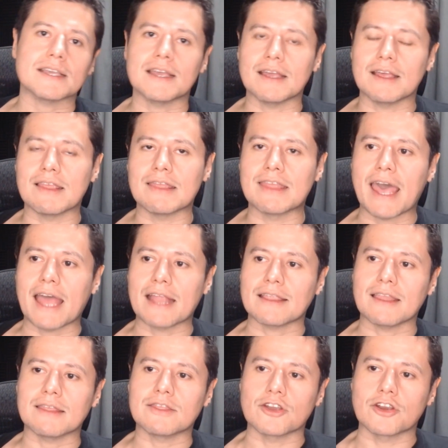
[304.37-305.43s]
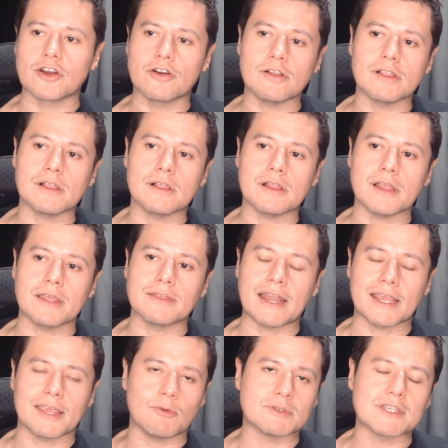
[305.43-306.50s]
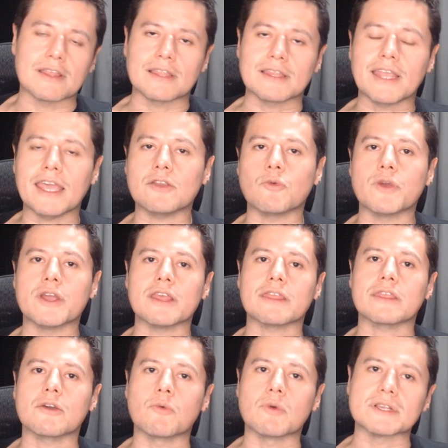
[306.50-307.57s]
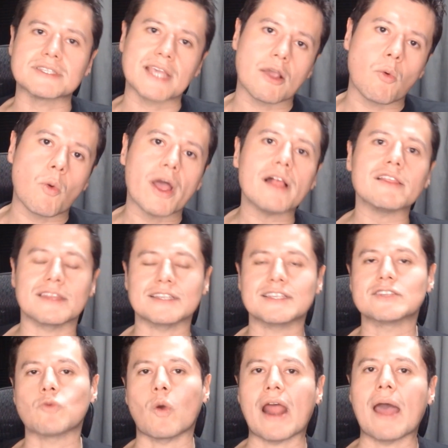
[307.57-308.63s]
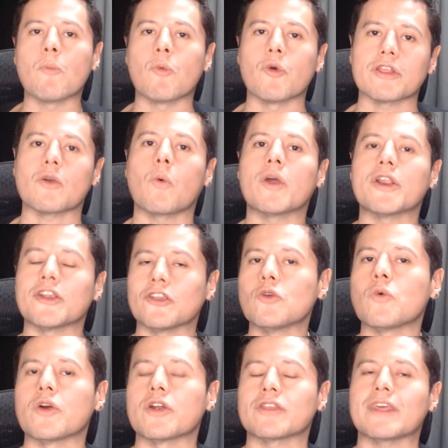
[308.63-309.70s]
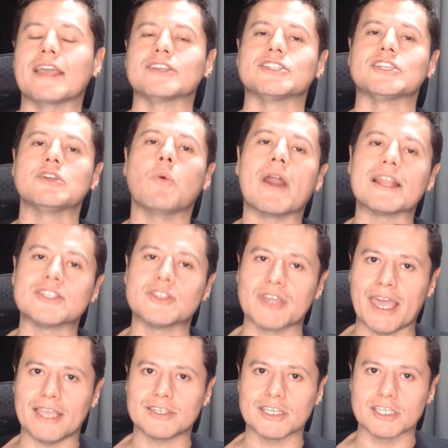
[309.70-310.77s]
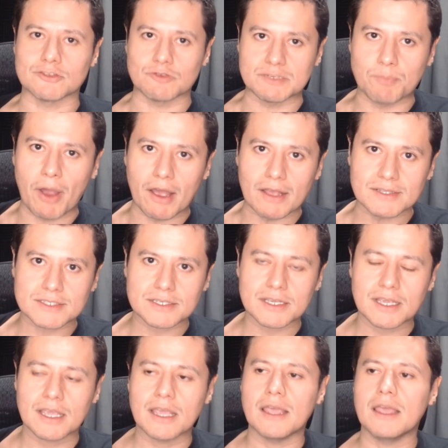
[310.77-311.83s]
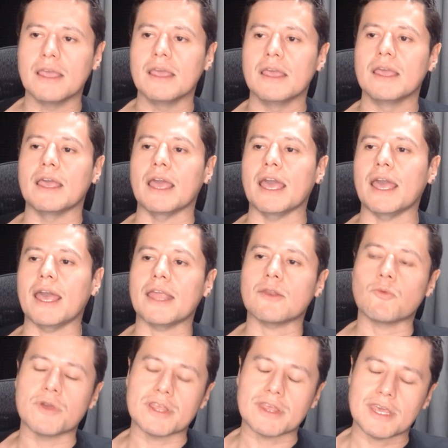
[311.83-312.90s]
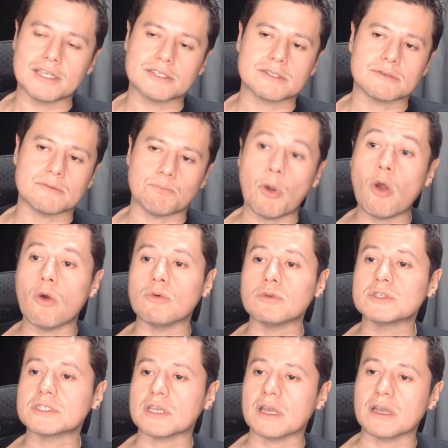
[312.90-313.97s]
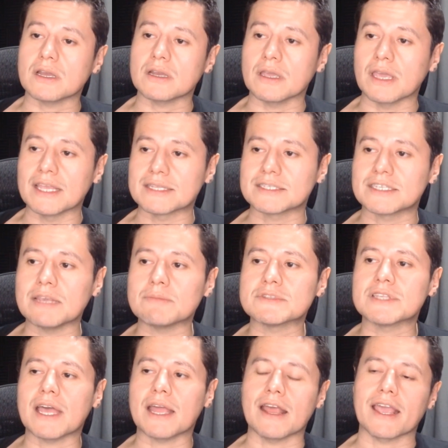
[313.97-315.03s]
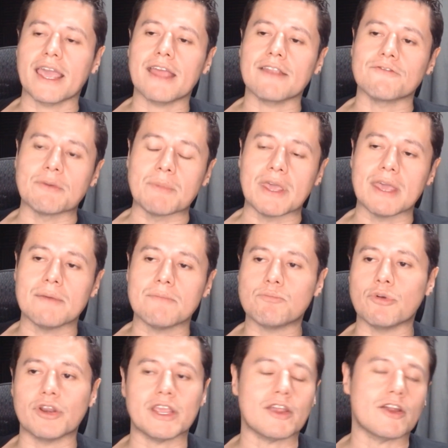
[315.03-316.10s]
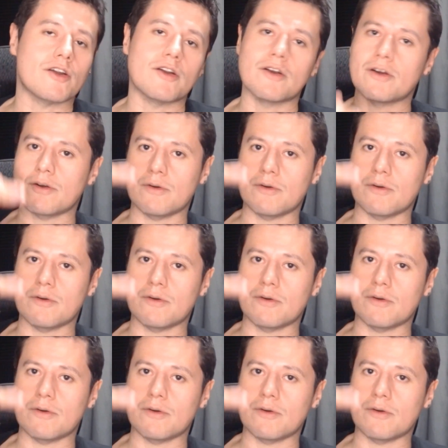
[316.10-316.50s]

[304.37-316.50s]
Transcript: that the girl that he was on the date with was saying, well, this is what I'm worth. What are you worth? And she wanted to gauge his response. And with his post, it seems that again from him putting her